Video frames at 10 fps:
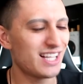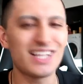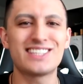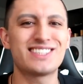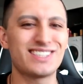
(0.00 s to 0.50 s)

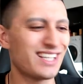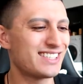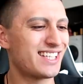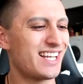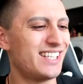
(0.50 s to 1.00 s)
Let's
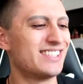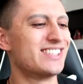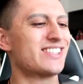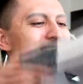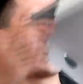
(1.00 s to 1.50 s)
let's get
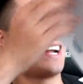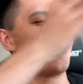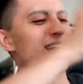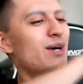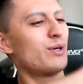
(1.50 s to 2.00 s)
into it right
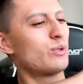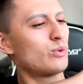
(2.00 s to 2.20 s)
now.